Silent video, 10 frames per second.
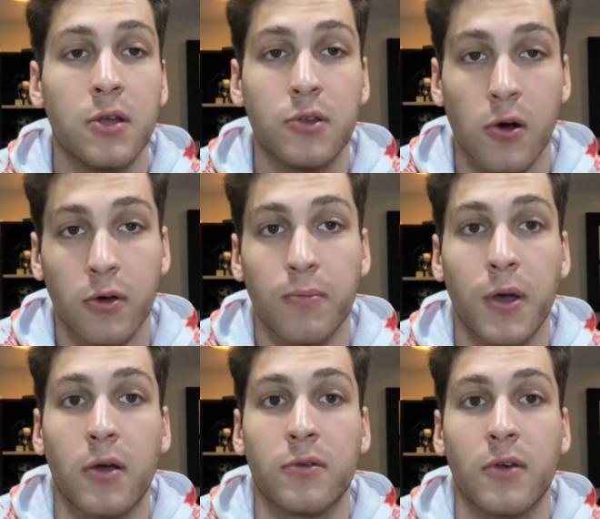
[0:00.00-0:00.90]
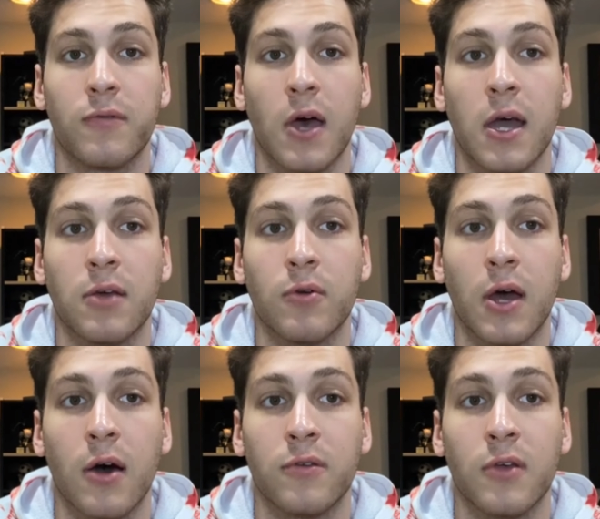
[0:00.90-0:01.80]
Don't compare yourself to anyone
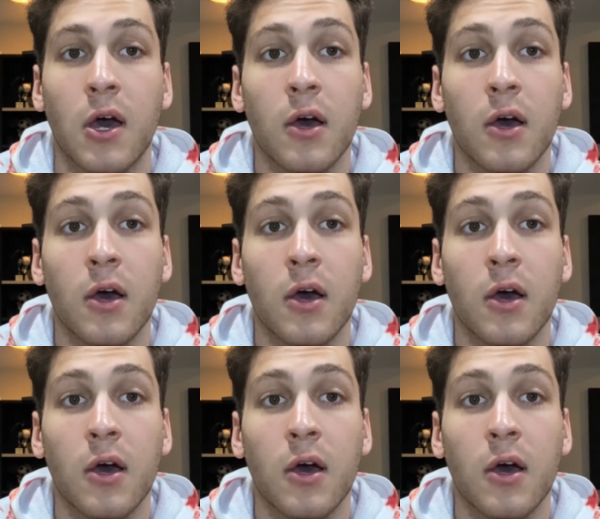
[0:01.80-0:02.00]
else.